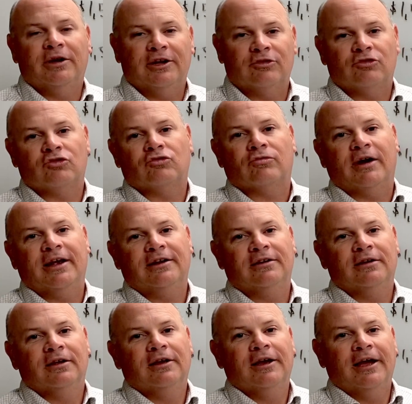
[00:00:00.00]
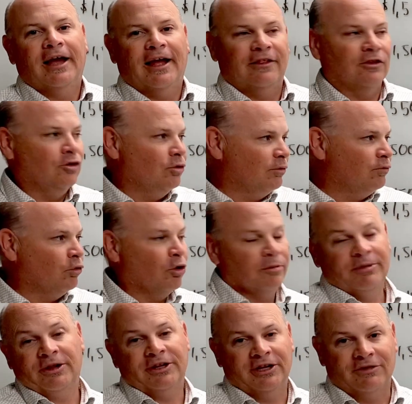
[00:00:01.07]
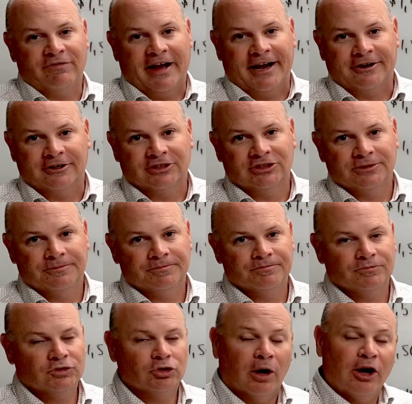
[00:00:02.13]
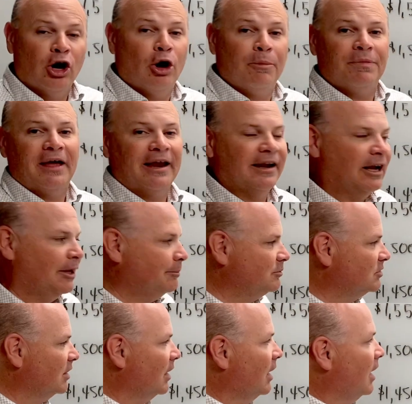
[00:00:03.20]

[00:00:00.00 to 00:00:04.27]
interest rate and the new affordability factors. So I hope that helps.